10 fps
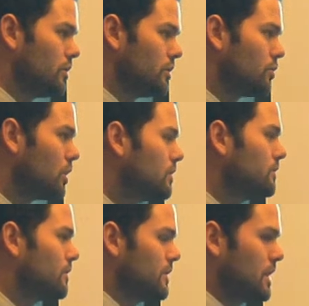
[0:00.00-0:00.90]
the
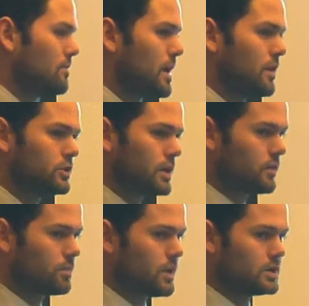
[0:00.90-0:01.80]
wonderful thing about the
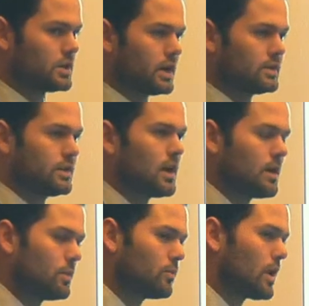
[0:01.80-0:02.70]
Trevor Project
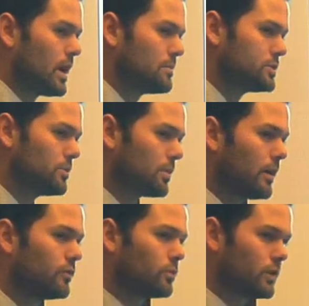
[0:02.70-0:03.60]
and why I'm so
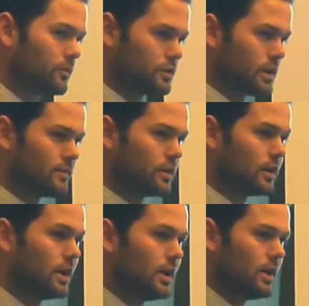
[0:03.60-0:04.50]
proud to work for
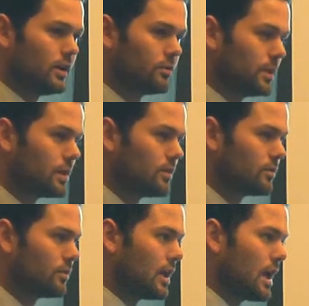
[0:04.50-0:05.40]
Trevor is
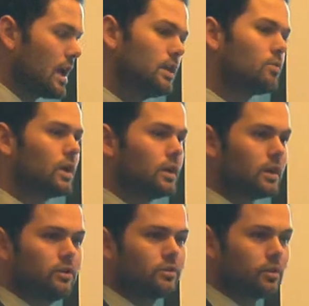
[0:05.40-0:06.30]
because anyone
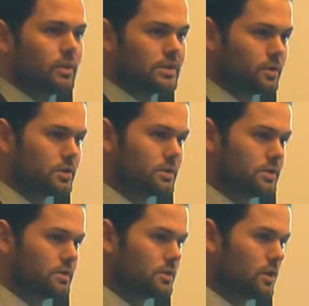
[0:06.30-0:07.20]
can use our
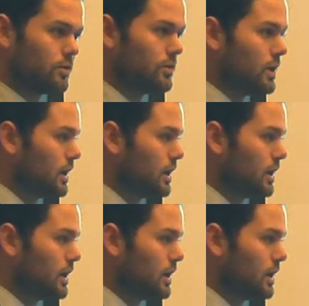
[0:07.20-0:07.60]
resources. So